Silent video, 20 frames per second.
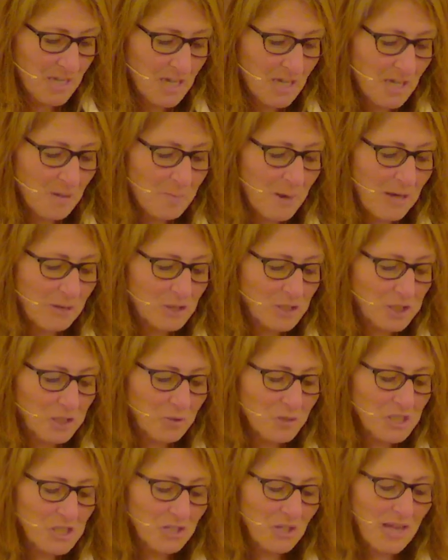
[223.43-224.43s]
about
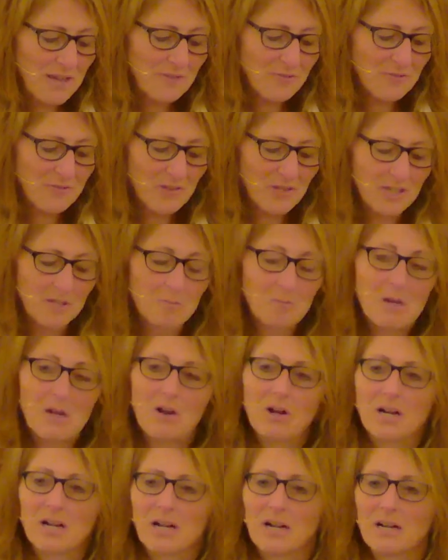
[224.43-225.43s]
Jewish life in
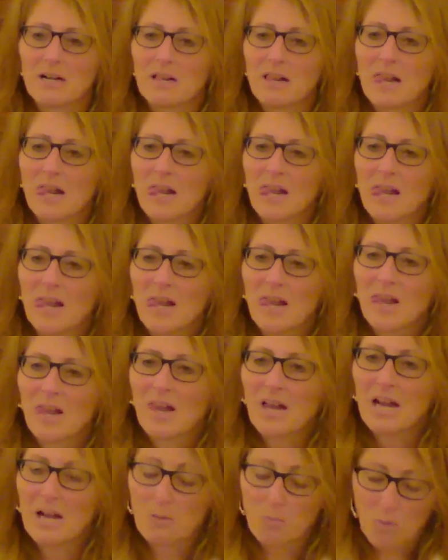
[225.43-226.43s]
America.
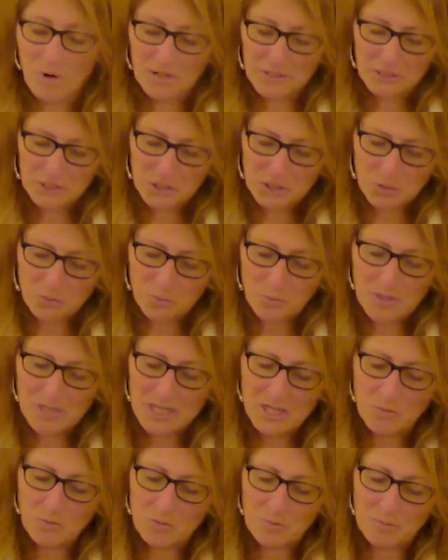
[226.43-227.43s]
I wanted to
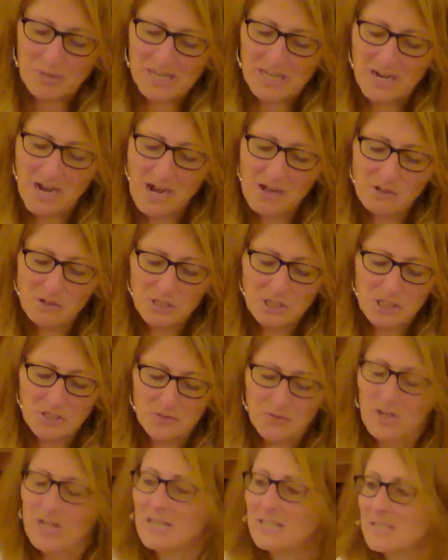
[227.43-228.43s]
read what my college
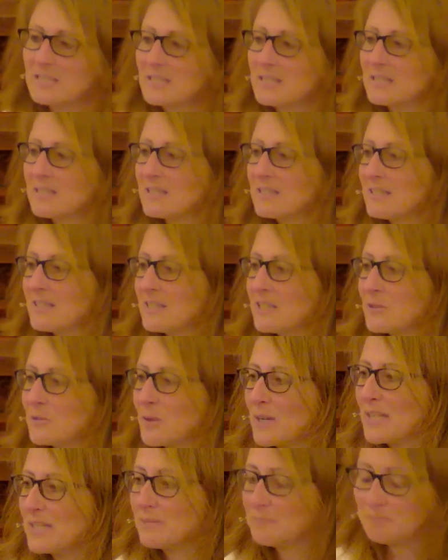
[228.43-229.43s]
friend had
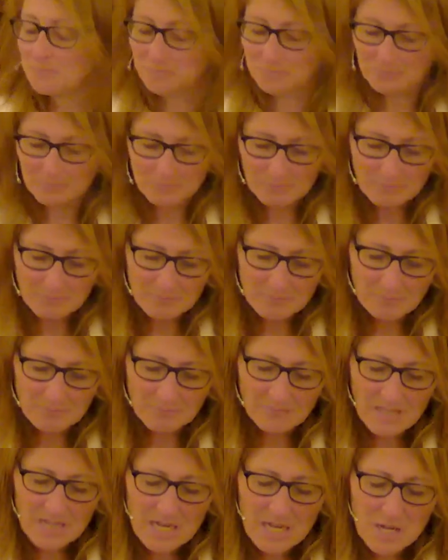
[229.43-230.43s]
written.
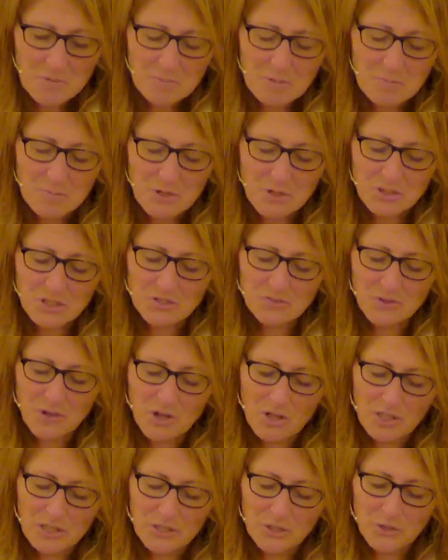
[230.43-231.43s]
But most of
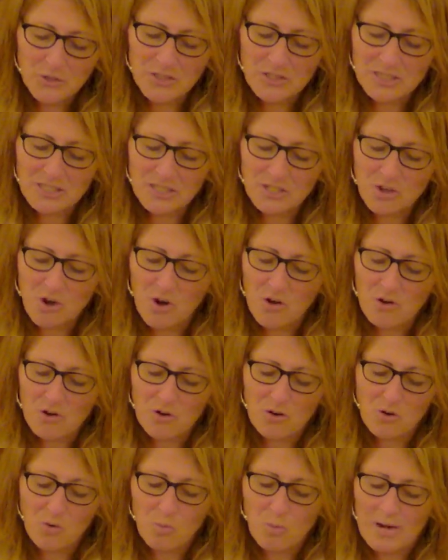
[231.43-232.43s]
all, I knew that this
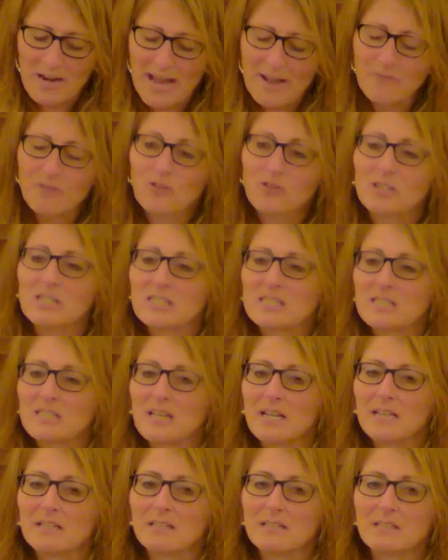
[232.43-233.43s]
article, whatever it
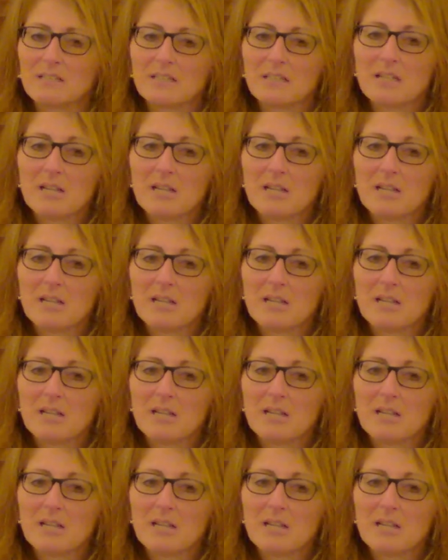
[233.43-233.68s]
said,